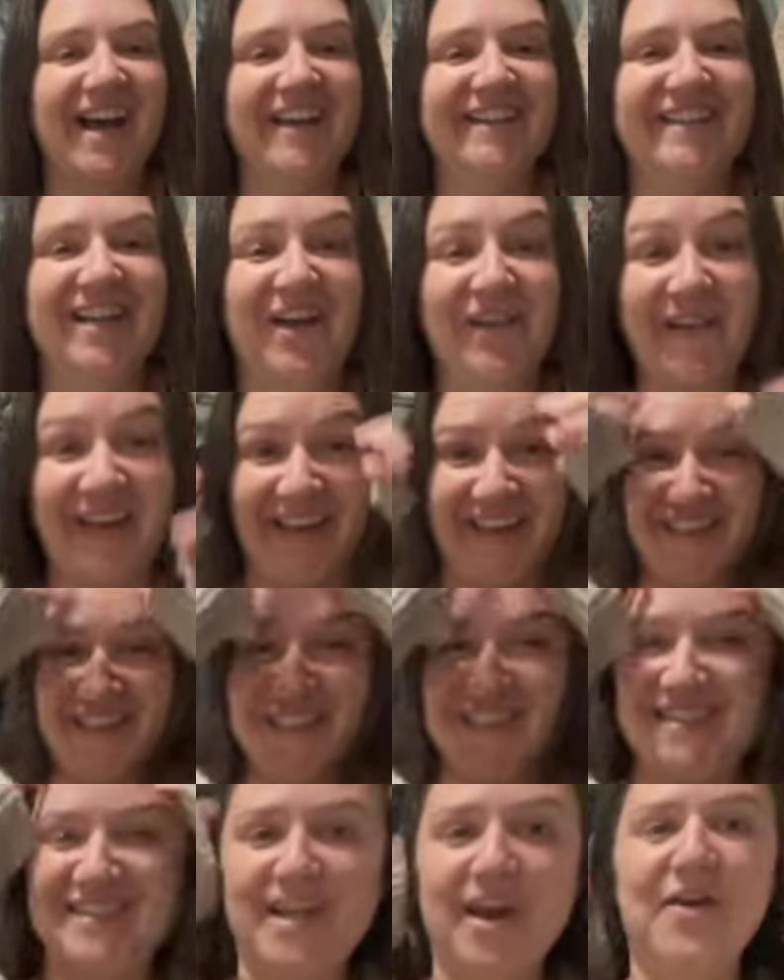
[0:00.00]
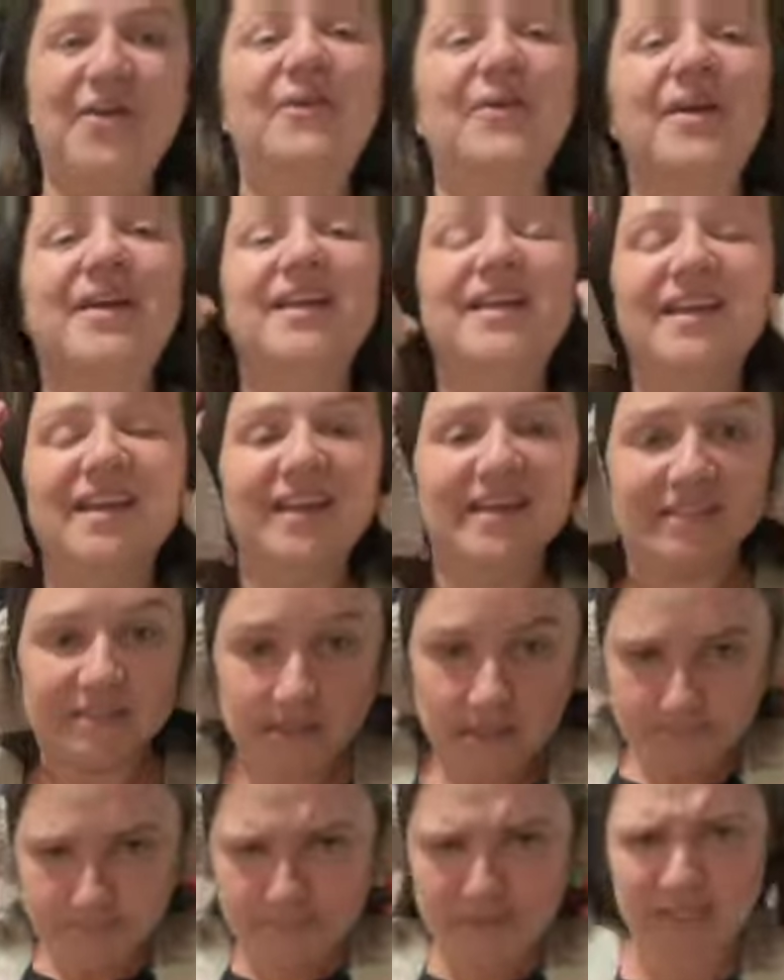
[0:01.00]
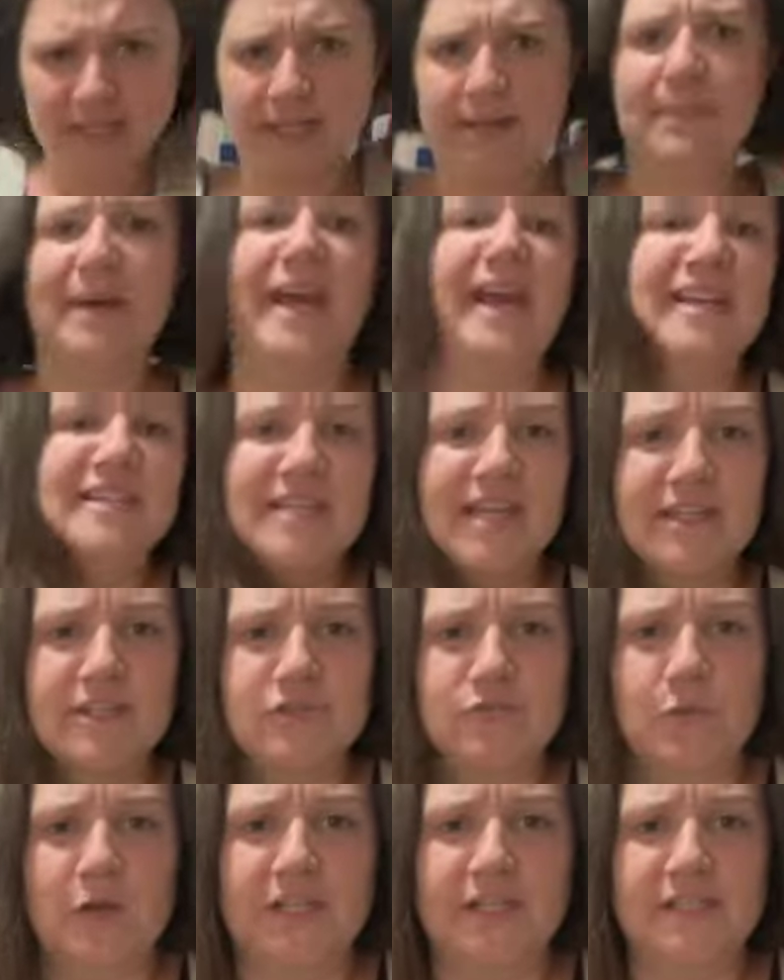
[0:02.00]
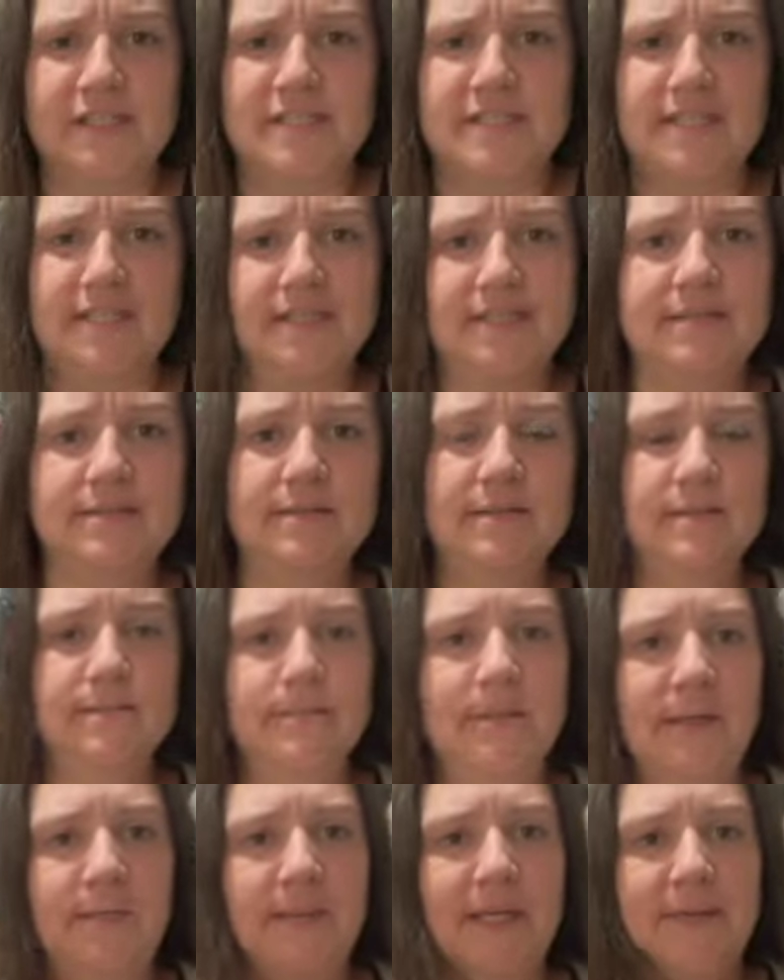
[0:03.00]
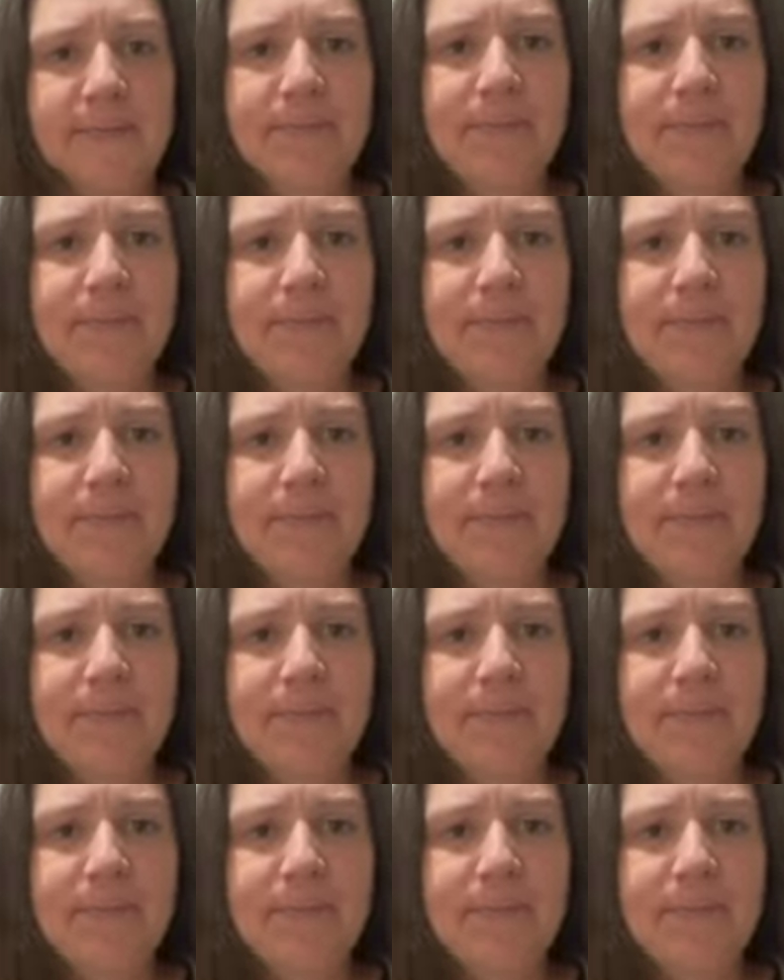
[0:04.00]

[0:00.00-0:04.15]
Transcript: Okay, so gonna get my act together one of these days, maybe.